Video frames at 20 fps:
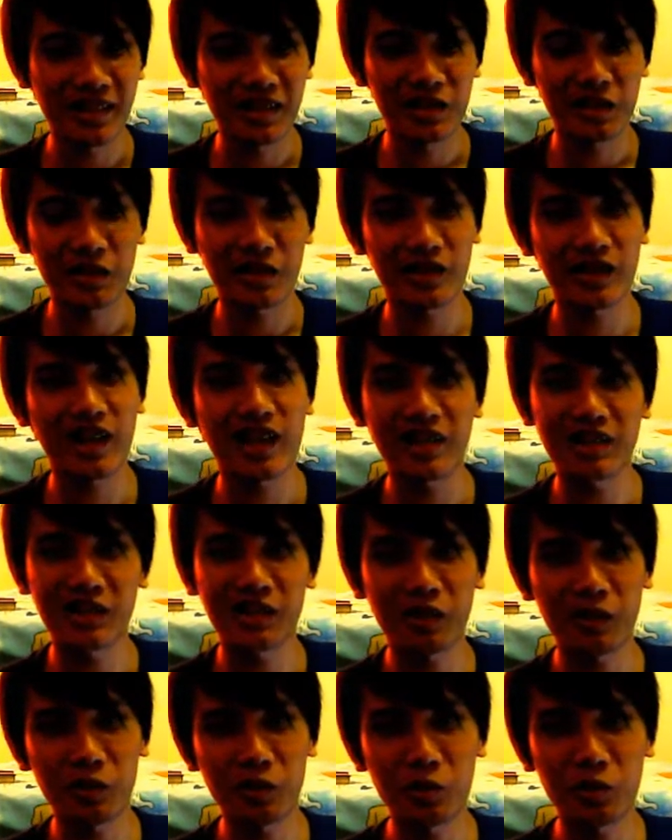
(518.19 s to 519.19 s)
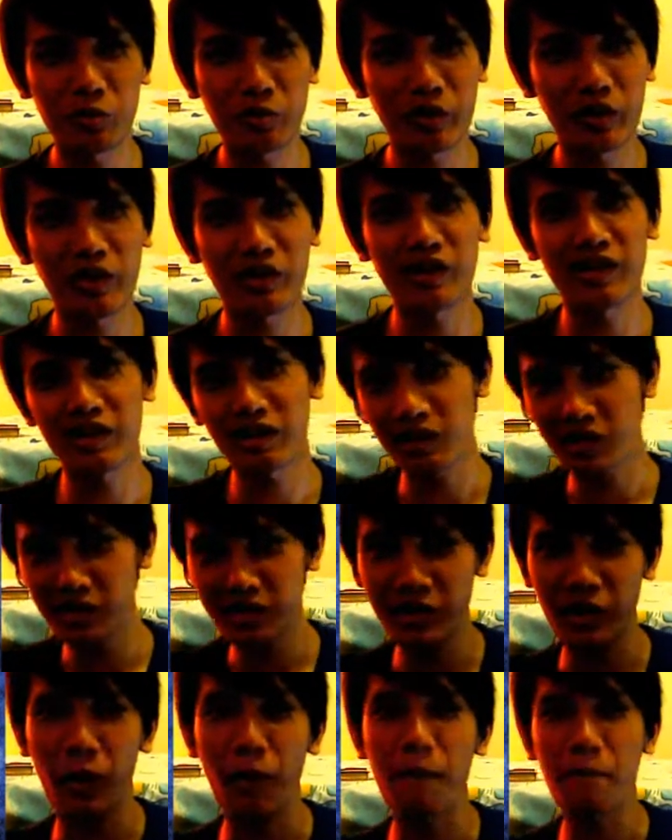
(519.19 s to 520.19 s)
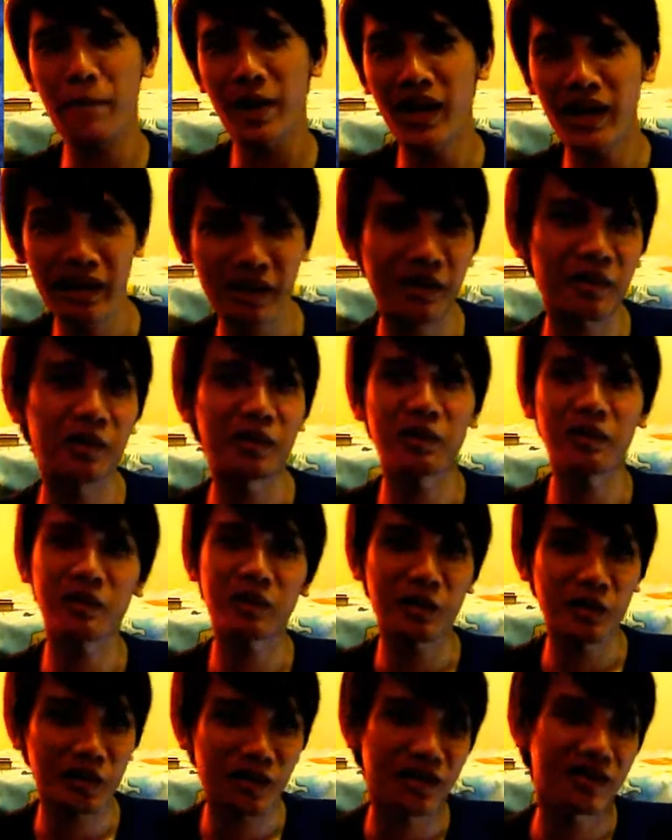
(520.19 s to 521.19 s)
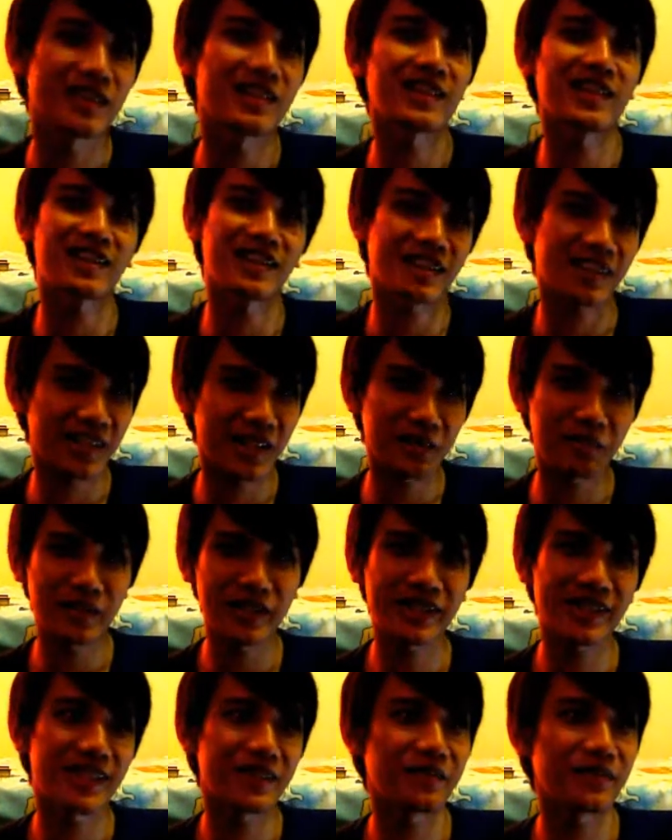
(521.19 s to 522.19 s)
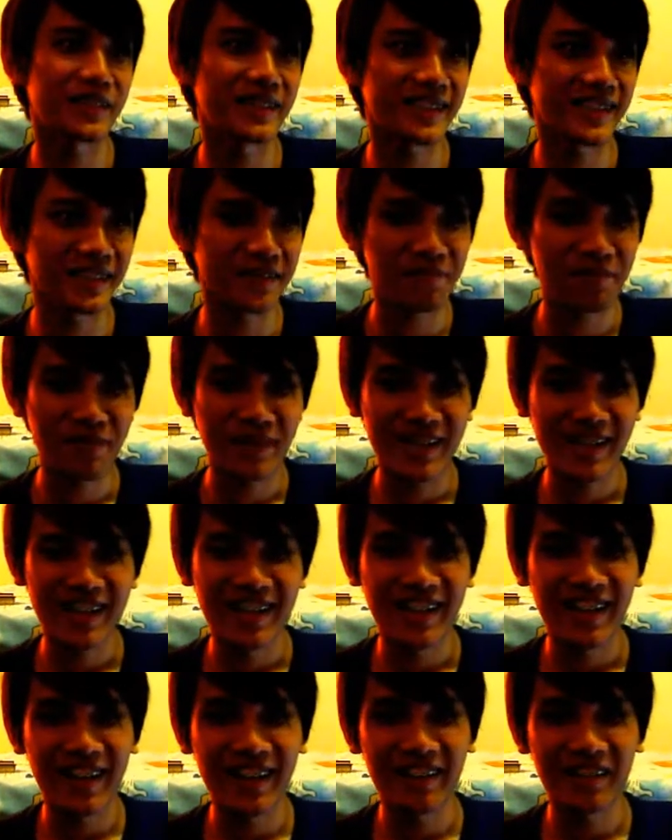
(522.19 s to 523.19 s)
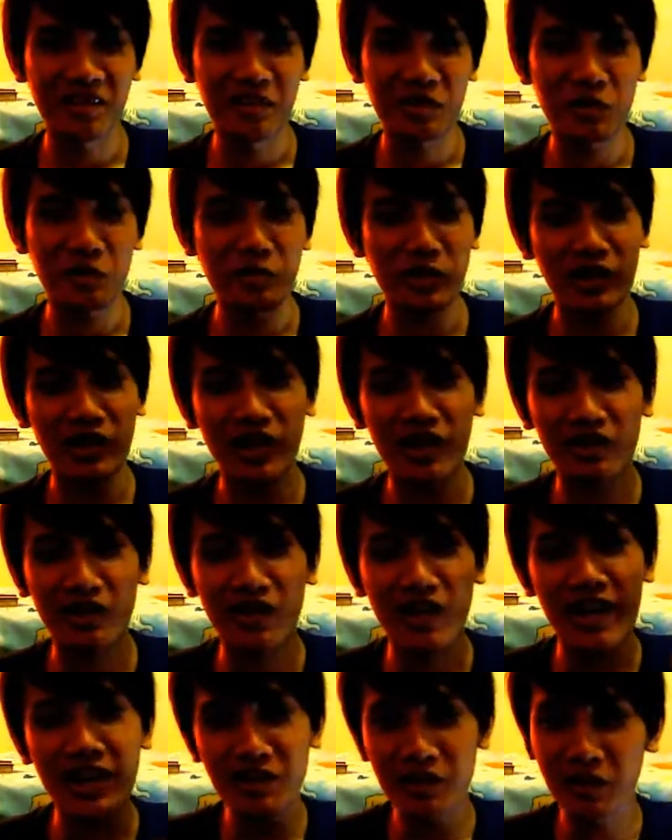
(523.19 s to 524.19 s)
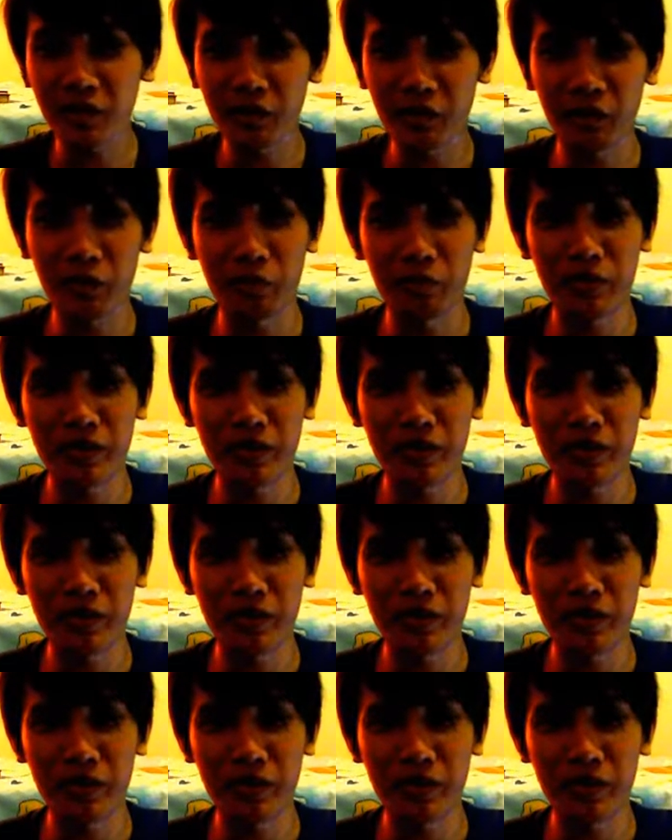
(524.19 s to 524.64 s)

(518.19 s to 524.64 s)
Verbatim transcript: So she hides in her room and the little girl's like banging on the door. It's like, let me in, let me in. And so the main character hides under the